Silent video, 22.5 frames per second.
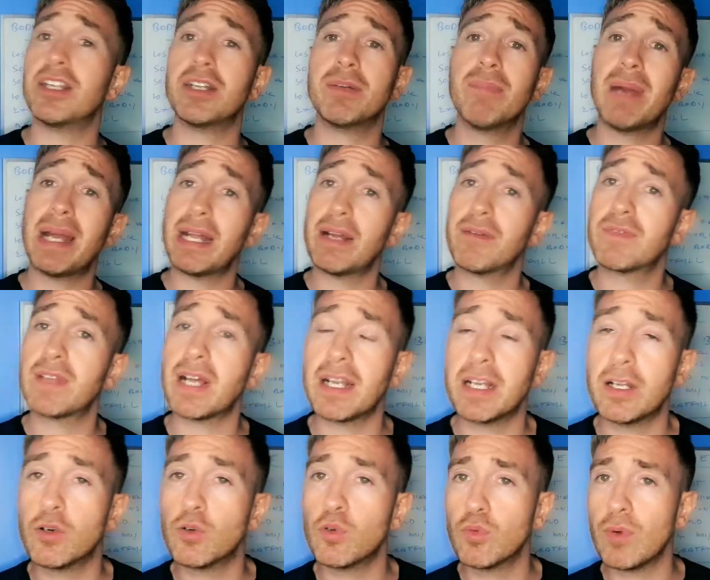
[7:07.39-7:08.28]
You may have done
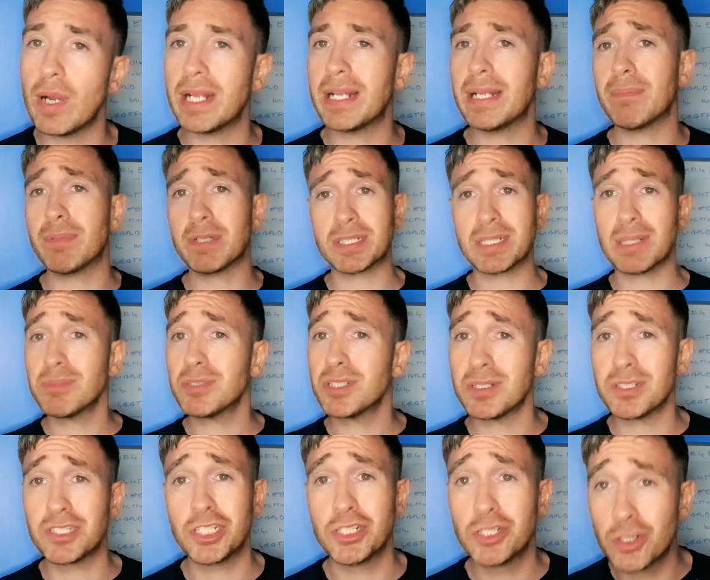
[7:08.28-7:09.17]
it already, but
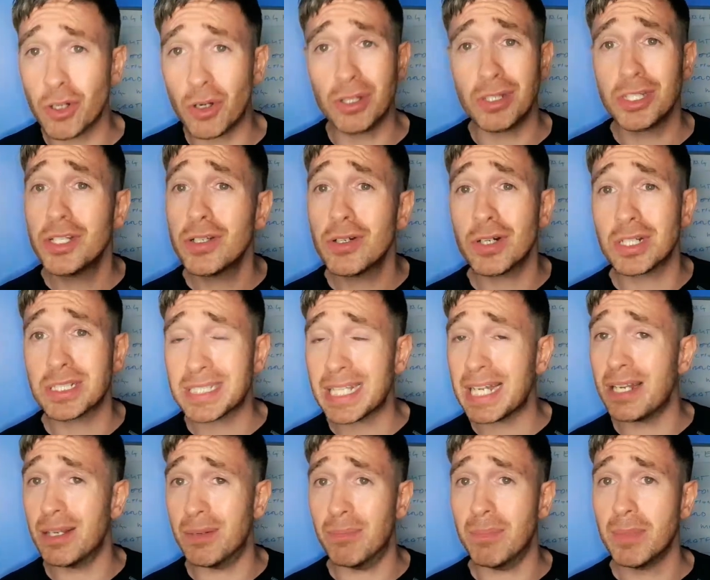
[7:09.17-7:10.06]
sometimes you've got to
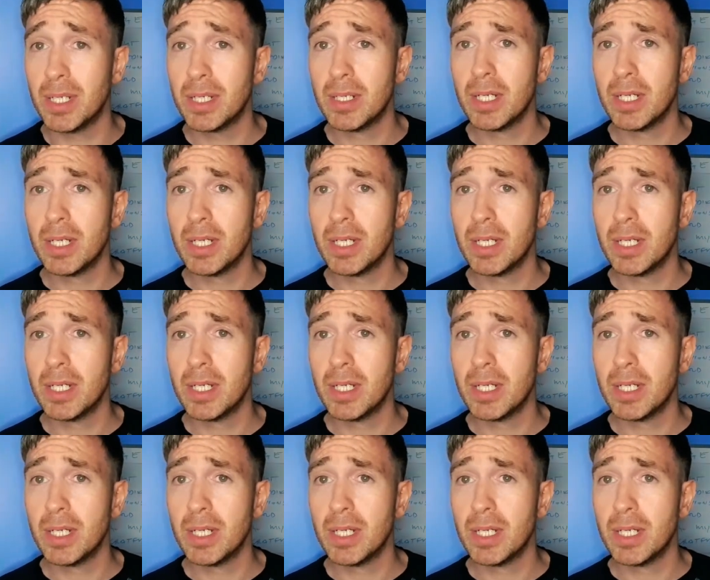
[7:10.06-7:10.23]
tell them,